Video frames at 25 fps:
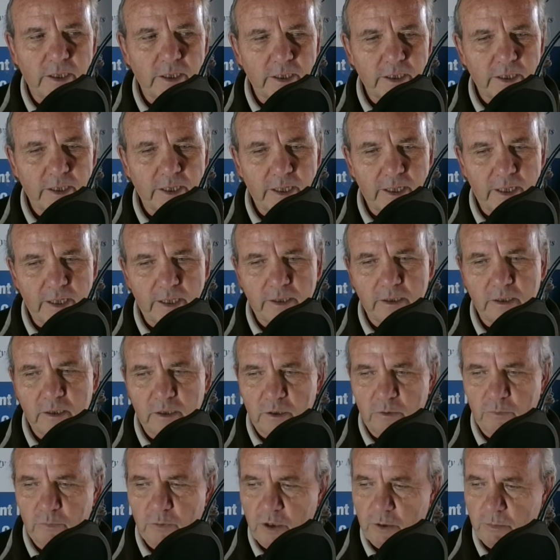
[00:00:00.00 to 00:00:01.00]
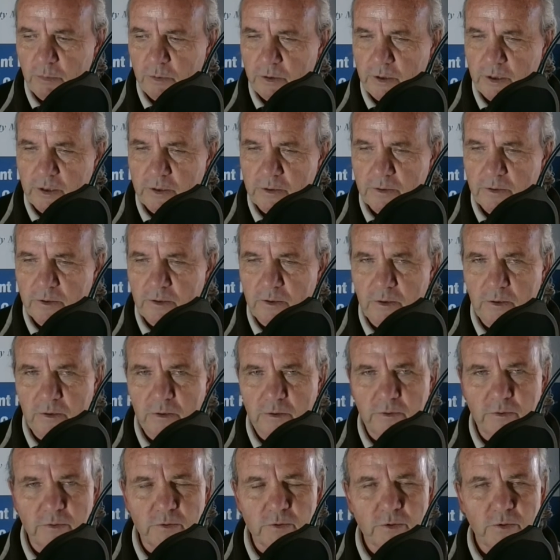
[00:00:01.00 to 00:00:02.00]
connected, properly
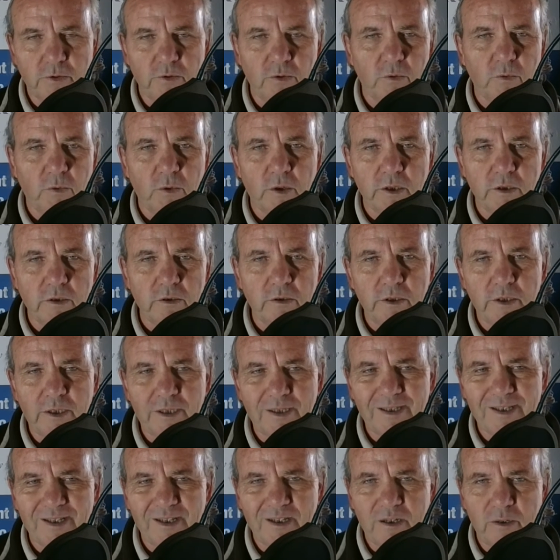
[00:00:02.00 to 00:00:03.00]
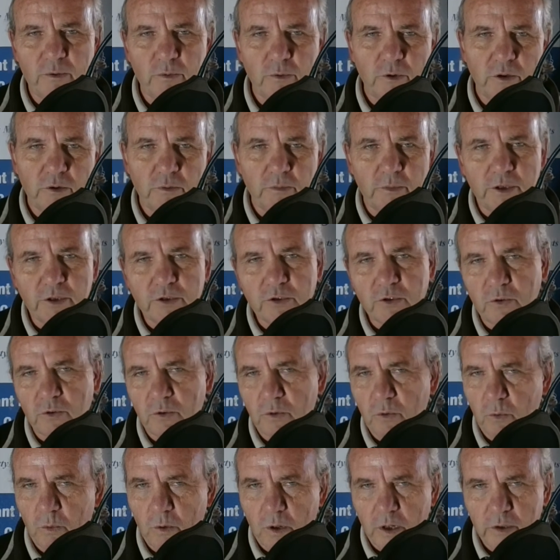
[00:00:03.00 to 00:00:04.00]
sealed. There's no water leaks anywhere. Make sure
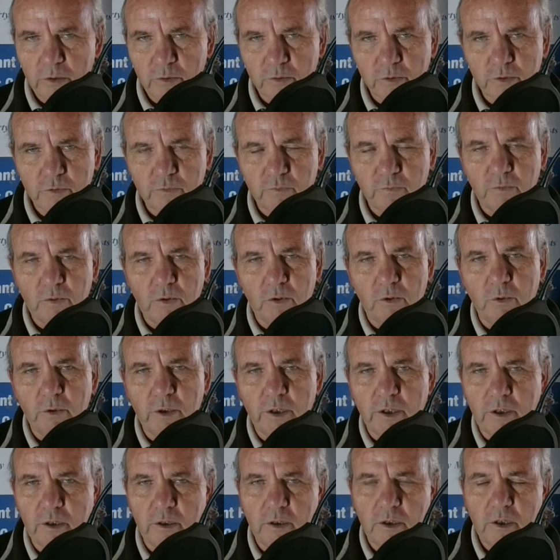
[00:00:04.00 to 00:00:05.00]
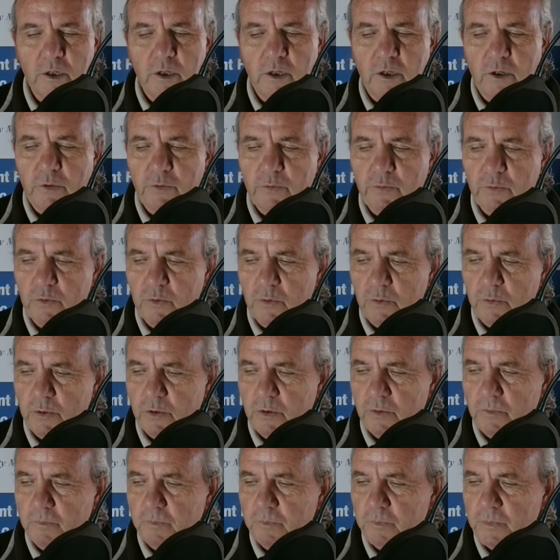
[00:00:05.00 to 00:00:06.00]
that water is flowing through
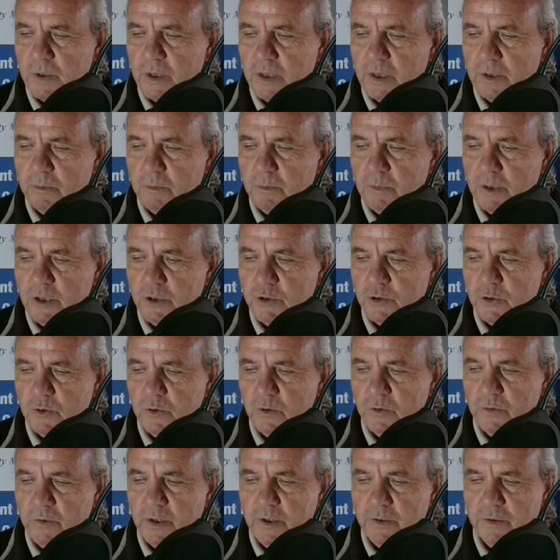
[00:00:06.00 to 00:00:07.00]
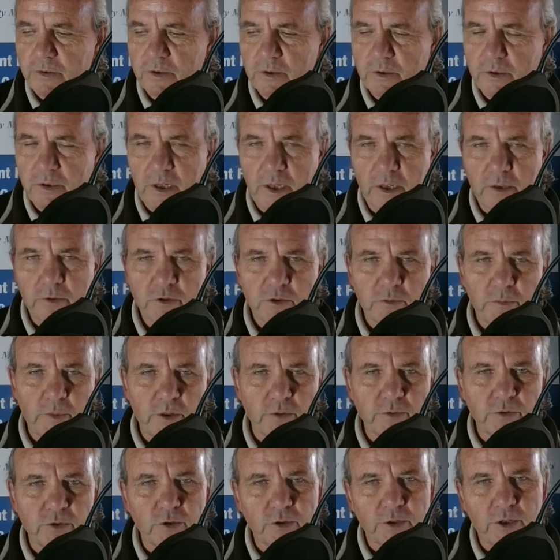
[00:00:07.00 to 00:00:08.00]
them, and make sure that the
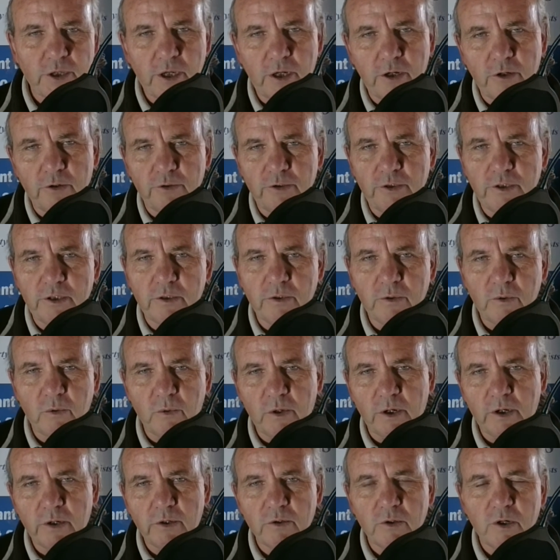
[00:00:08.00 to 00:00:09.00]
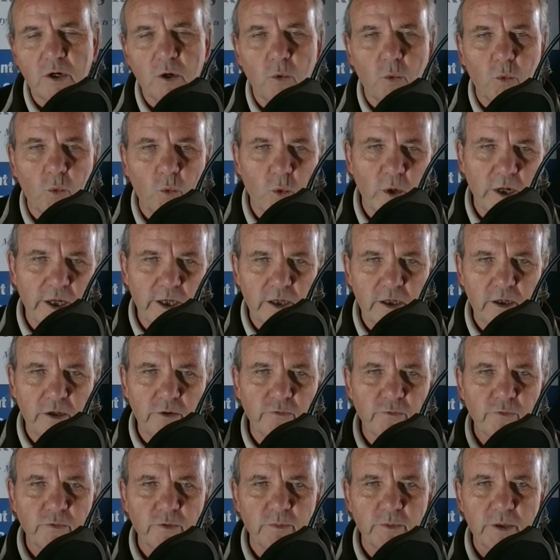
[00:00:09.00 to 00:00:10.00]
downspouts are carrying the water away
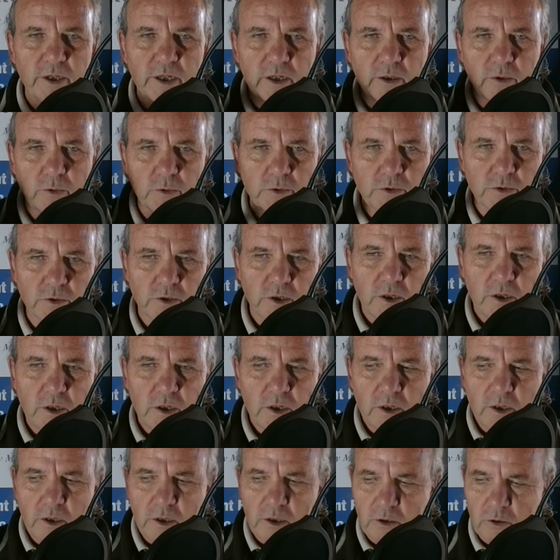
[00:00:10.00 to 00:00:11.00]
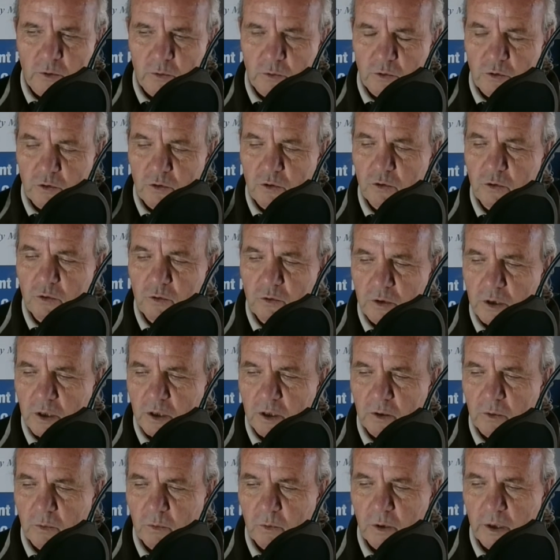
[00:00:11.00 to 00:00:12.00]
from the house. You do
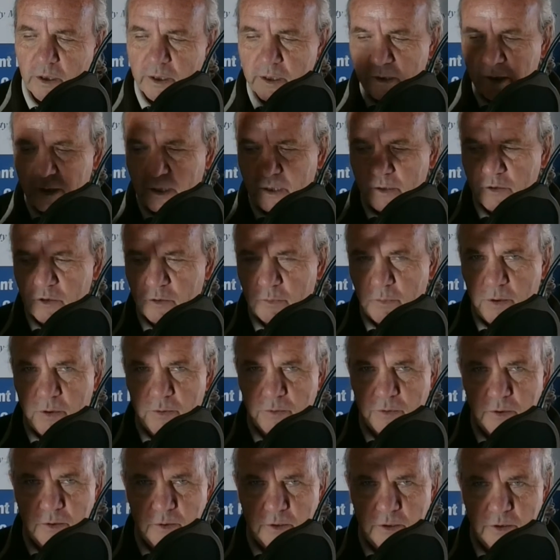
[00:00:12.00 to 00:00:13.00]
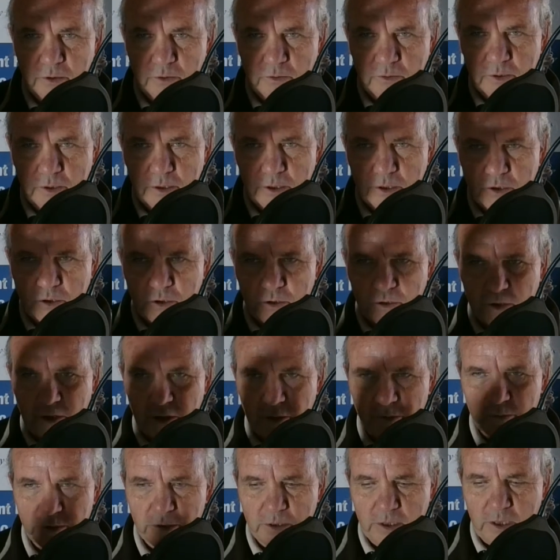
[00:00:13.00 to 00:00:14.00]
not want a downspout that literally just
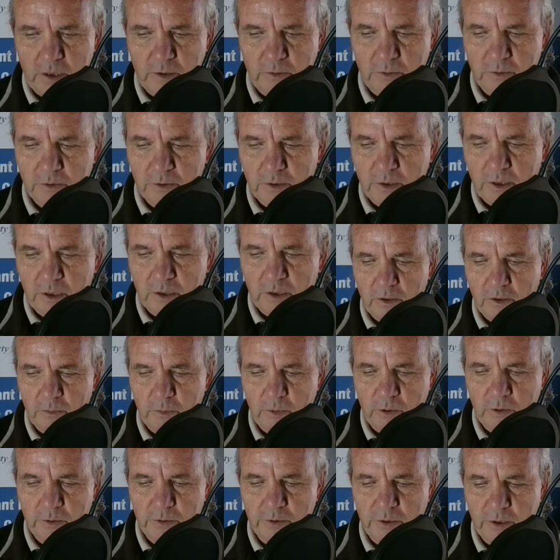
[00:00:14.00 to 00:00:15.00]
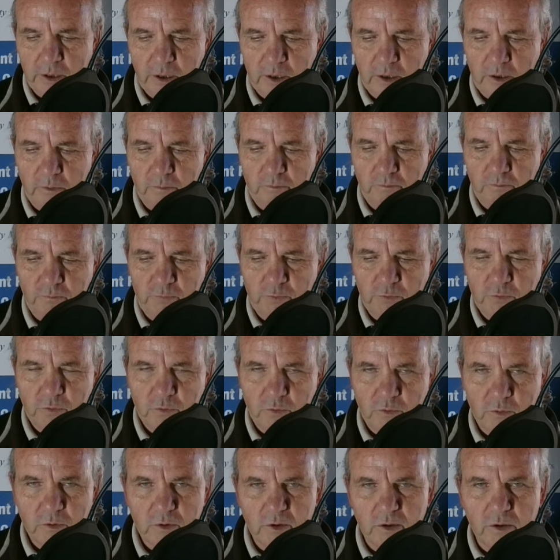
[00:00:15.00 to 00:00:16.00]
comes down the side building and
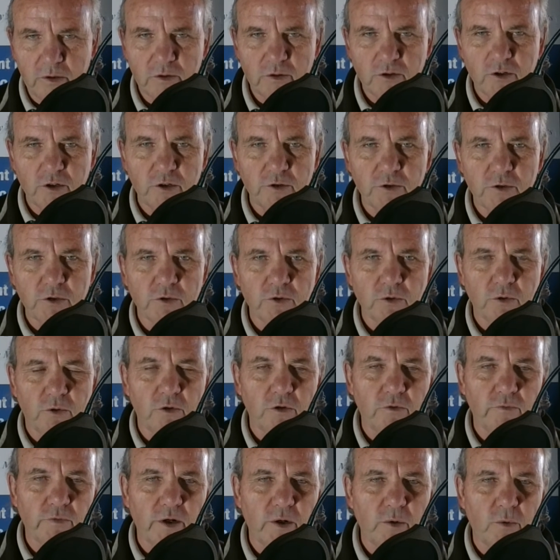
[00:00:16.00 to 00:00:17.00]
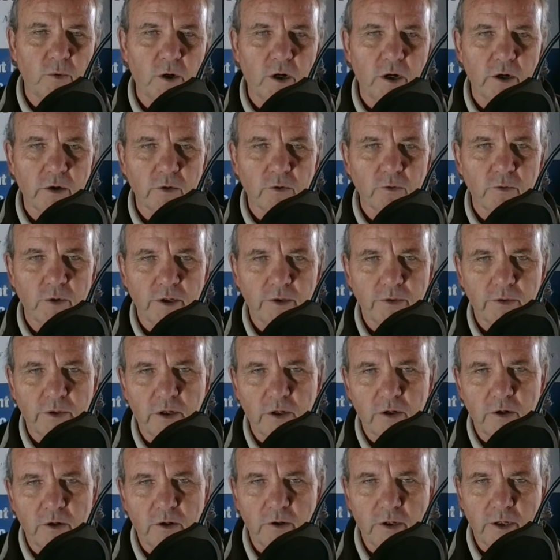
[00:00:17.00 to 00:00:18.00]
discharges all of that water right
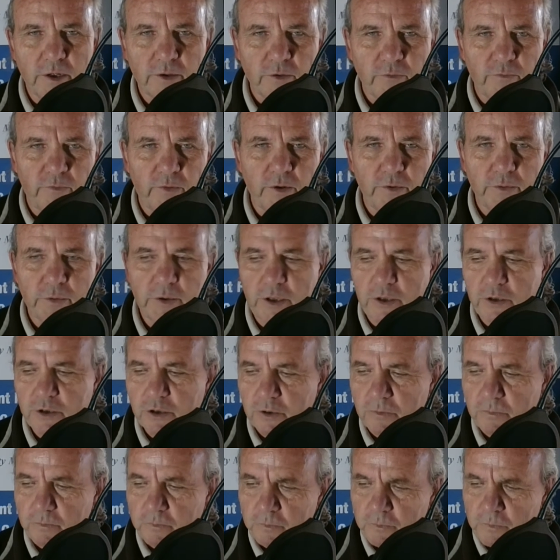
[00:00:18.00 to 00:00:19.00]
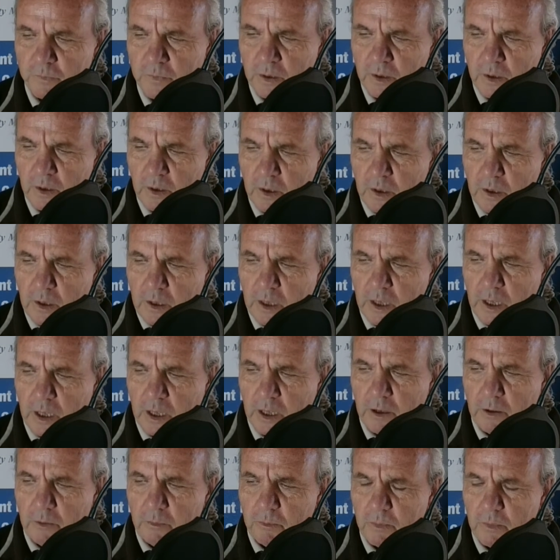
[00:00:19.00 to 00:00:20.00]
there at the foundation.
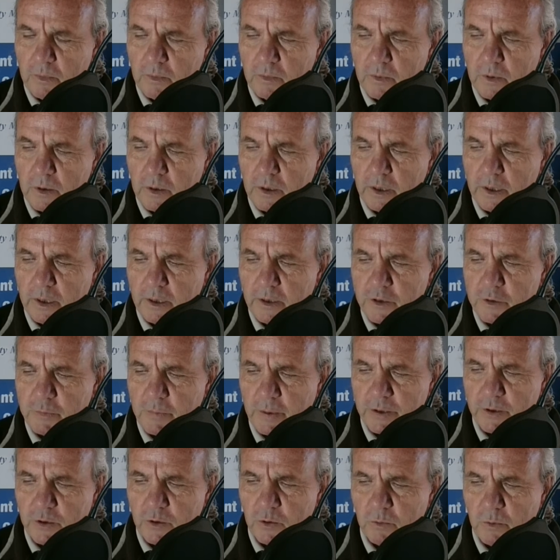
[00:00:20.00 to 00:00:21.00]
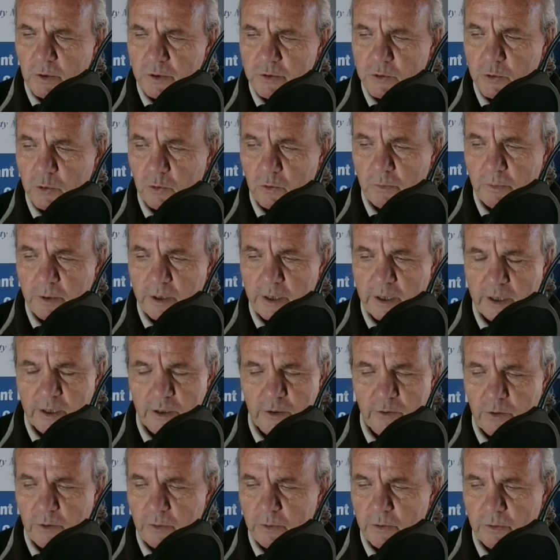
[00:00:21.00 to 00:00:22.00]
An inspector once told me, and I
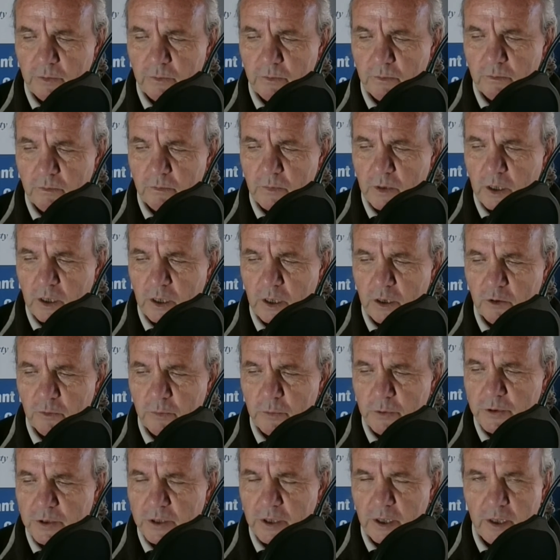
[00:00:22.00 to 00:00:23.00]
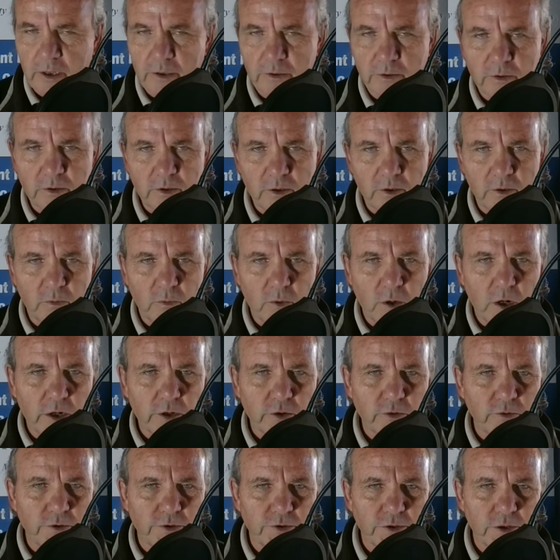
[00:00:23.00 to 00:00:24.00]
agree with him 100%,
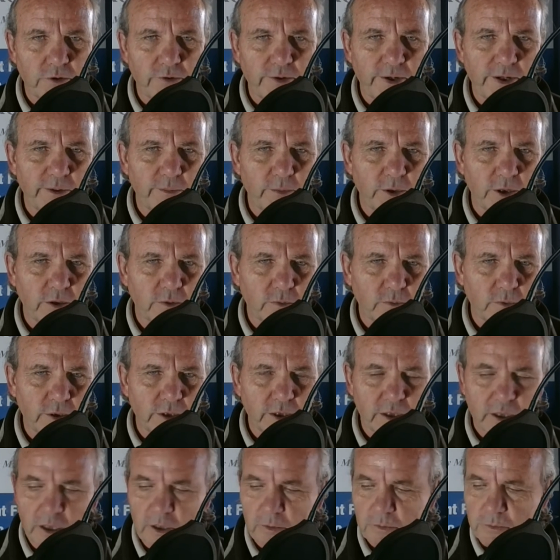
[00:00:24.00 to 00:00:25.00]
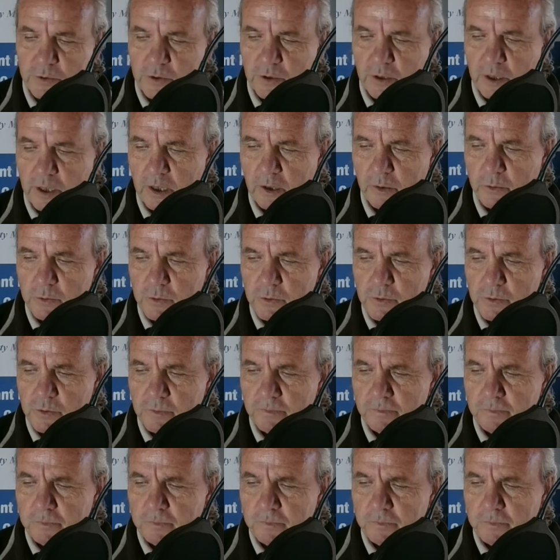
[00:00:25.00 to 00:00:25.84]
water is our enemy when it comes to houses.